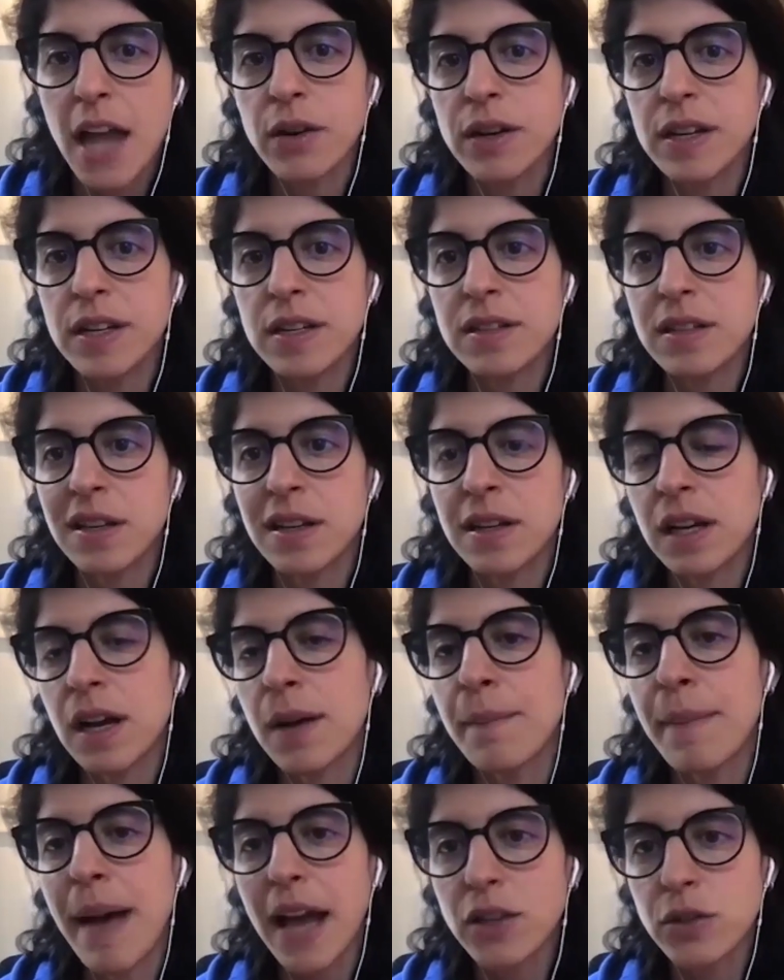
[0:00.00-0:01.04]
and you need to
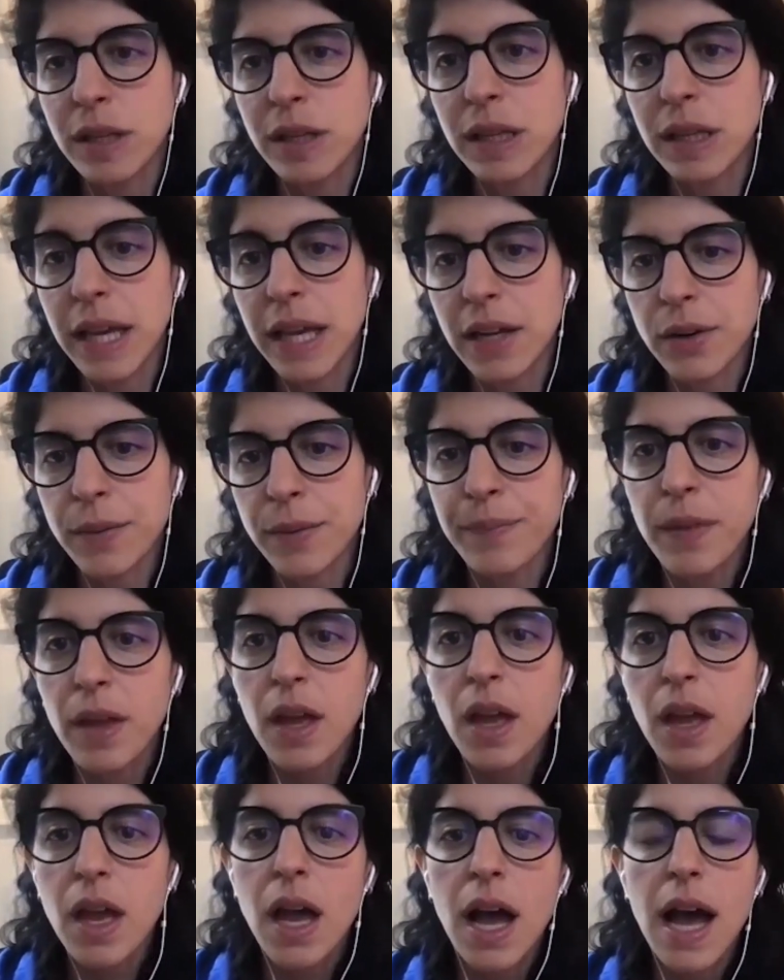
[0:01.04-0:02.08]
come back to it later.
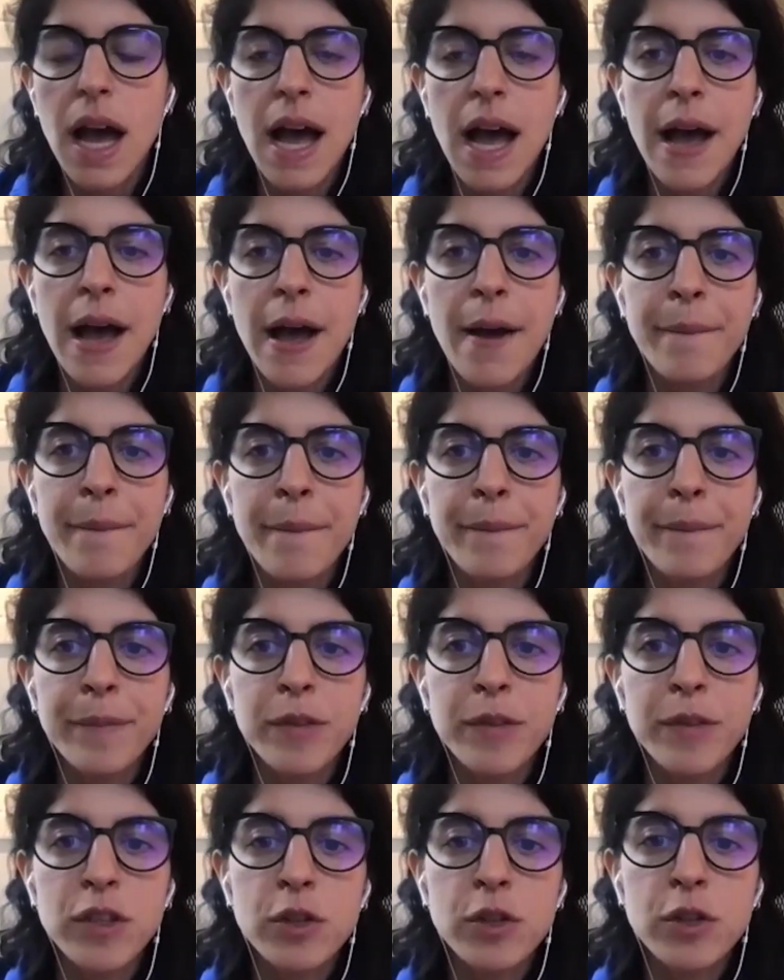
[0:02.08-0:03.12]

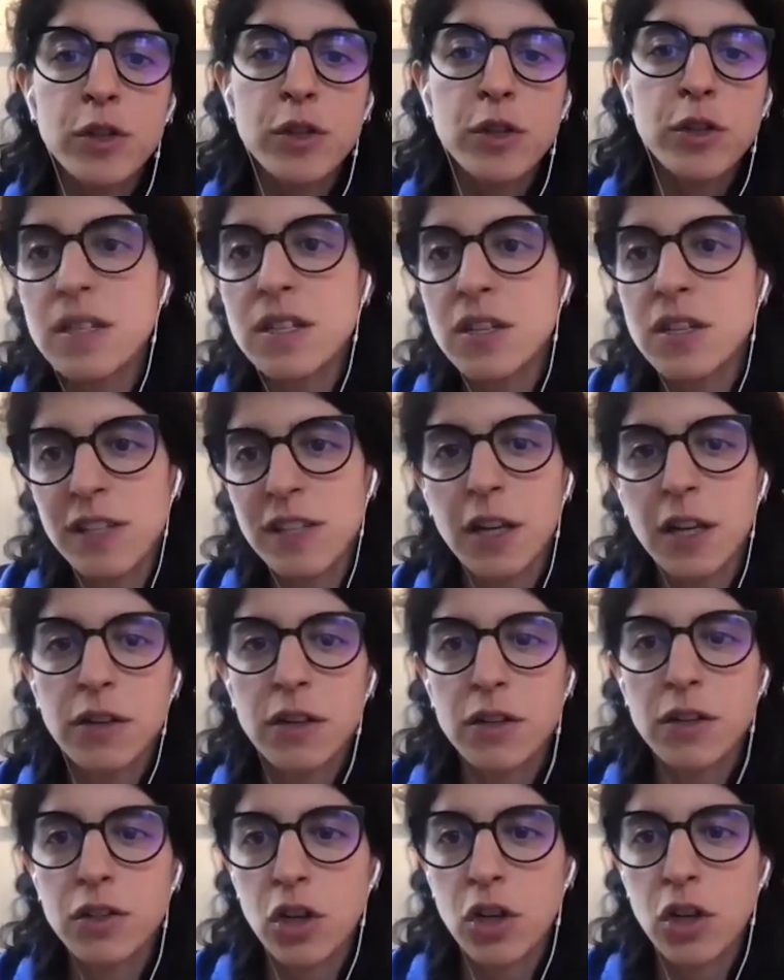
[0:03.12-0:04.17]
So assuming you didn't snooze it,
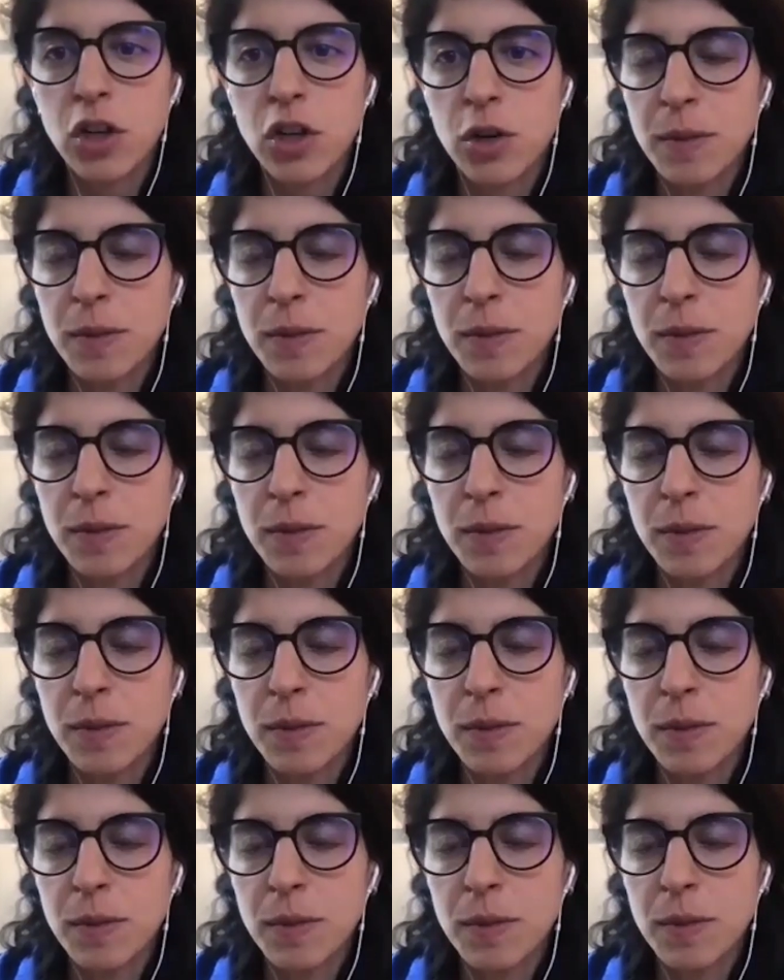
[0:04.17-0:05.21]
you determine that this is
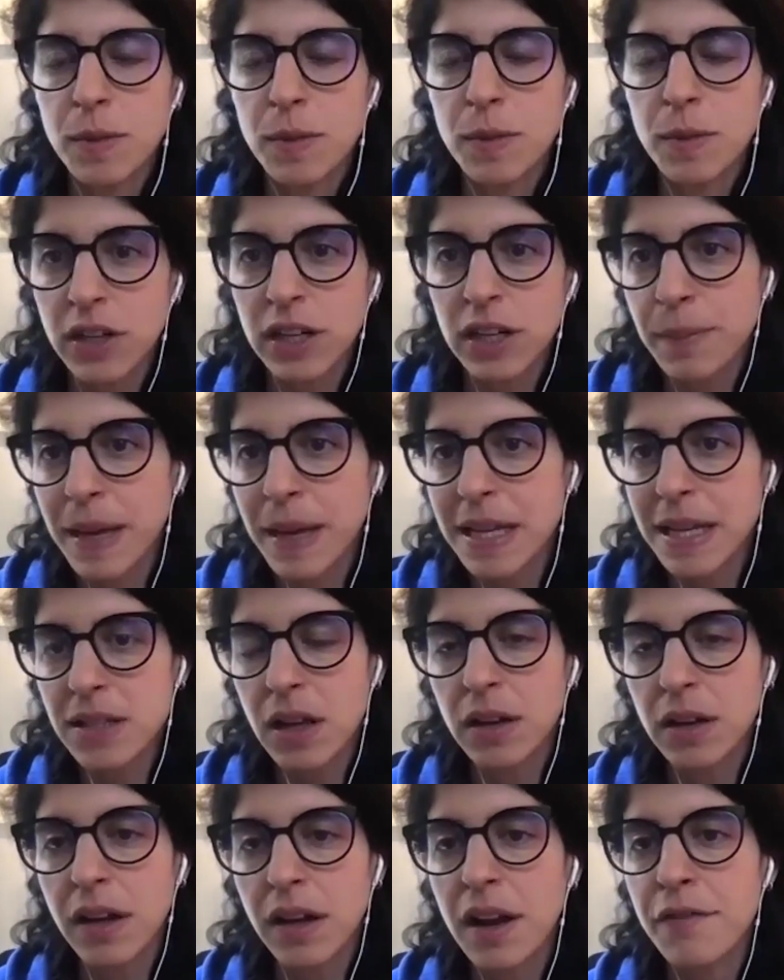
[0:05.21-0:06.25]
actually high severity
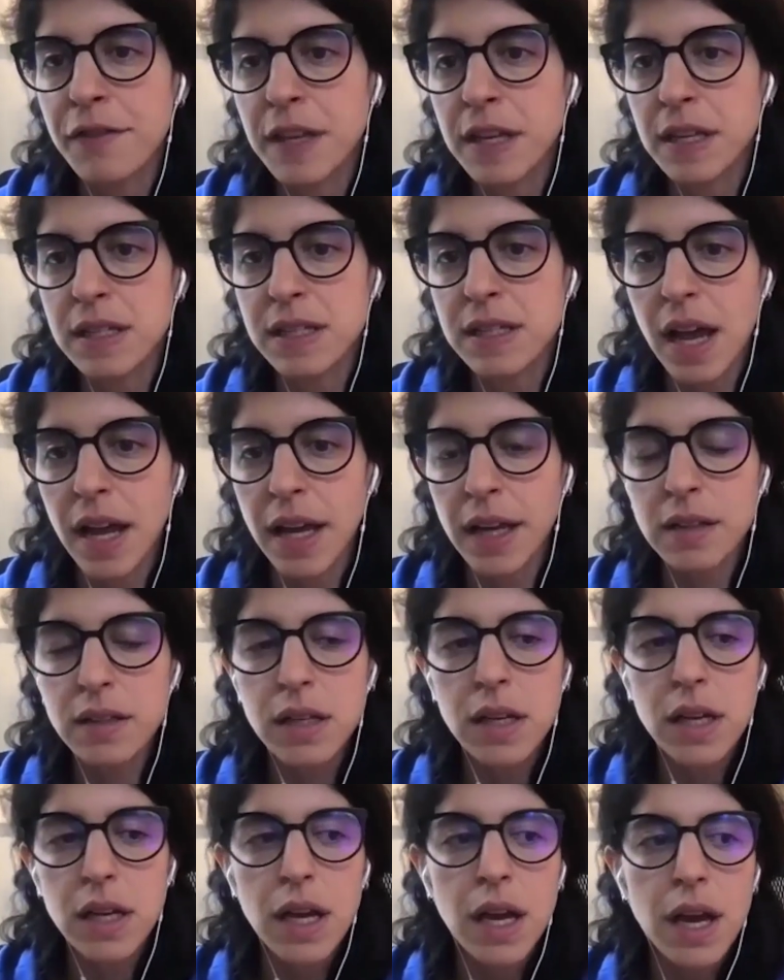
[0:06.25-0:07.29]
based on kind of the
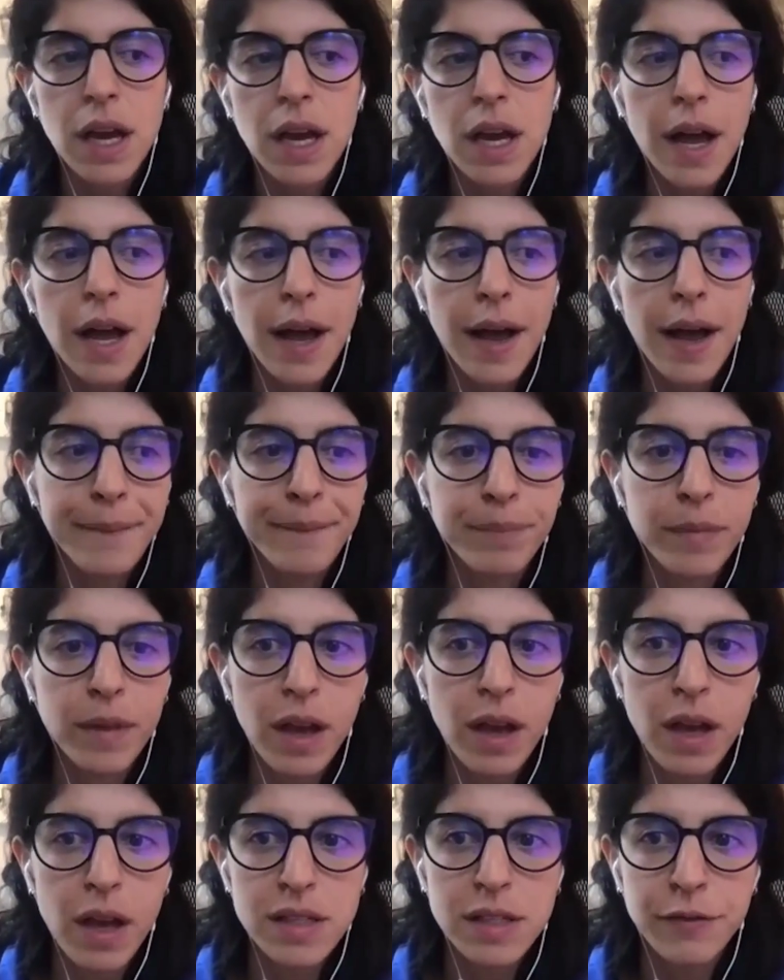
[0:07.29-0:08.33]
assigned
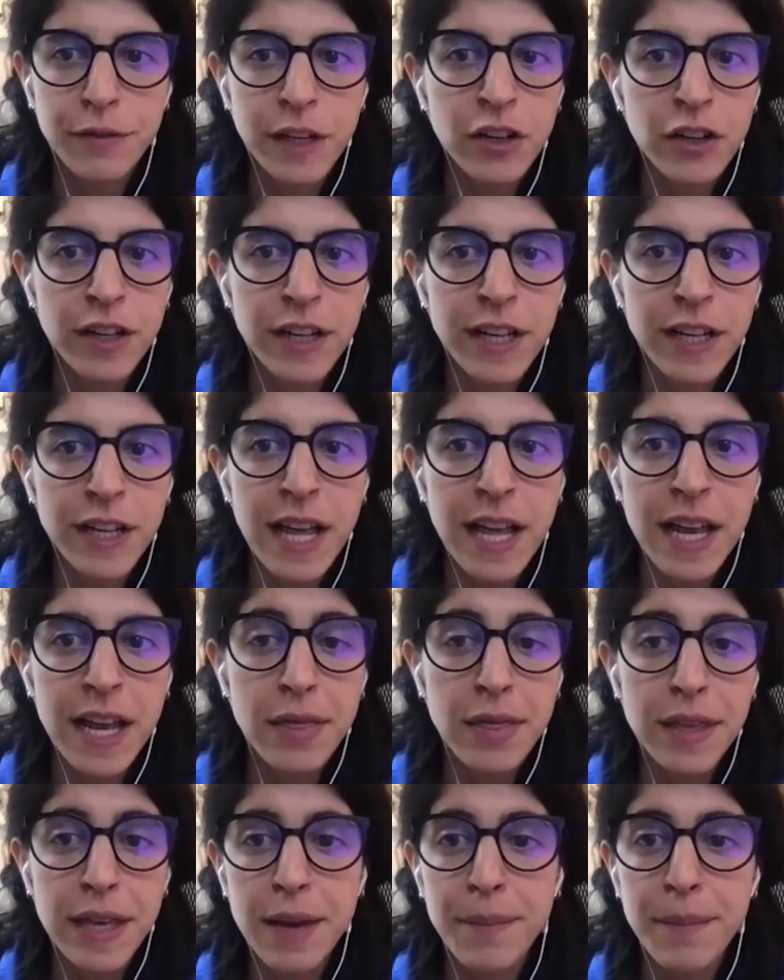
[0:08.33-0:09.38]
severity
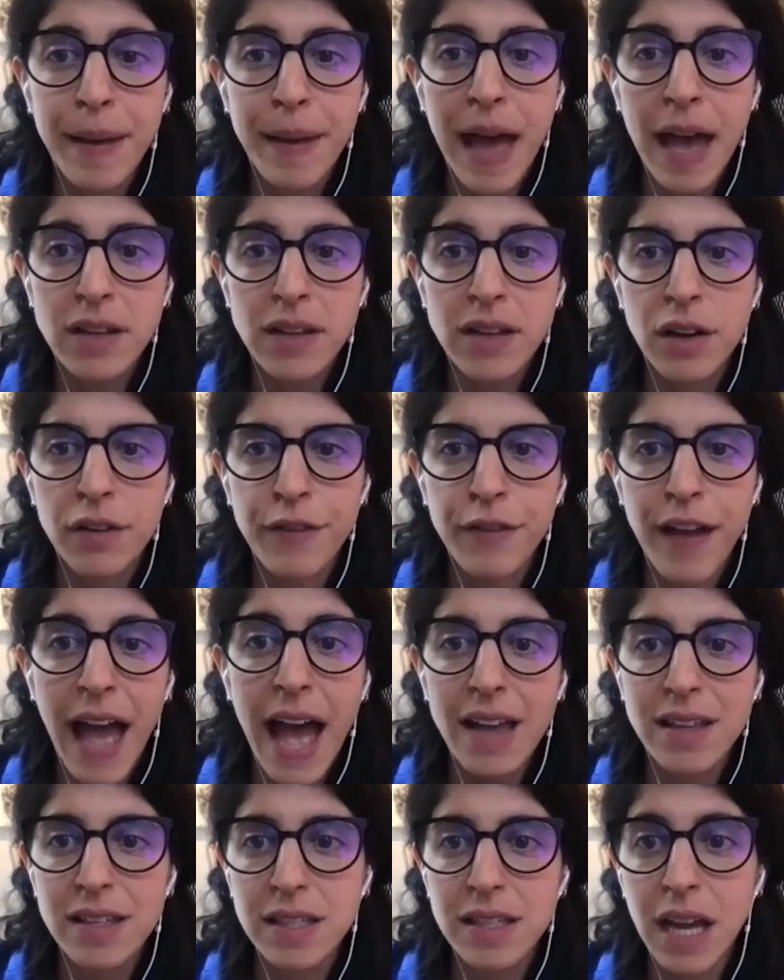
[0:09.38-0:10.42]
and the impact of
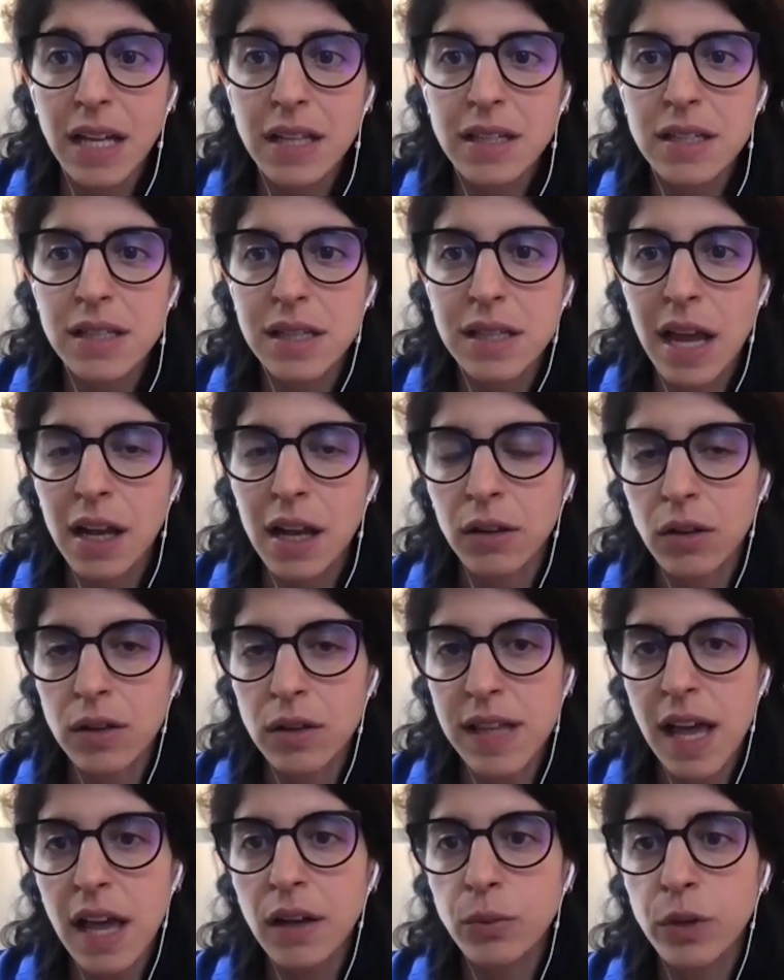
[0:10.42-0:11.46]
assets that it
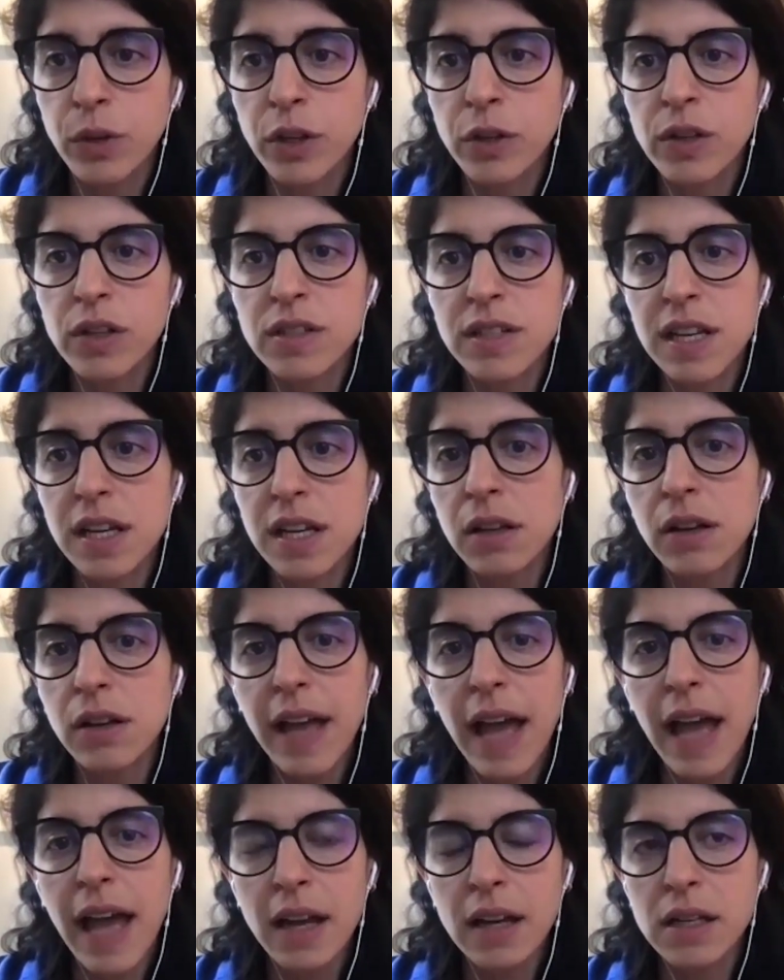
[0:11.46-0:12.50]
looks at. What you can take a
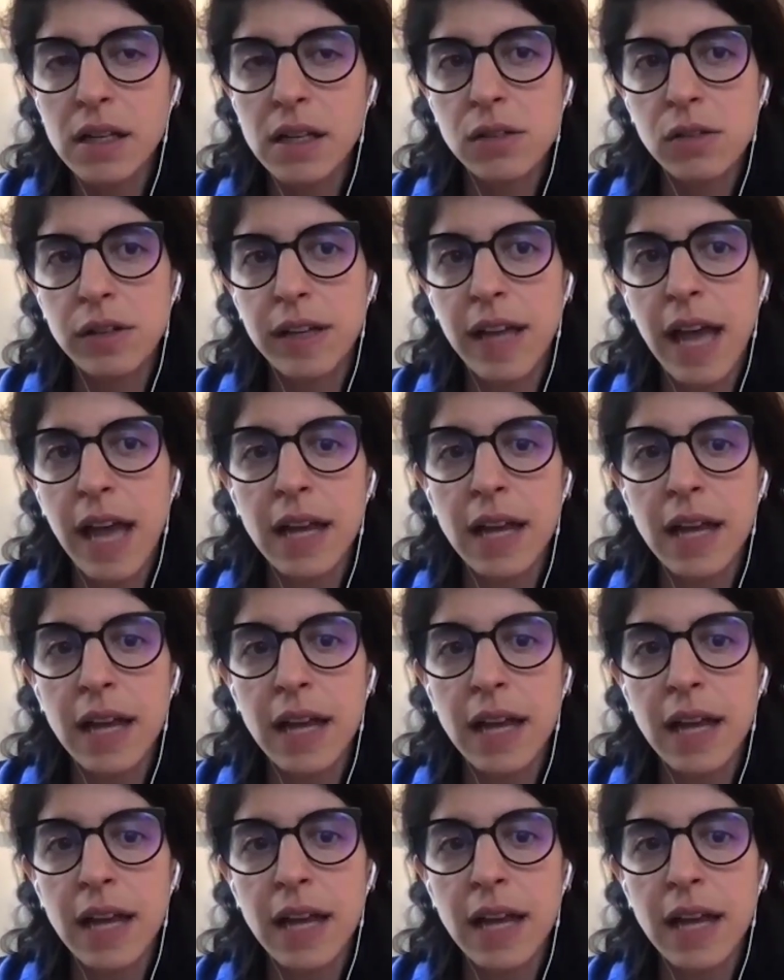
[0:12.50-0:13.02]
look at is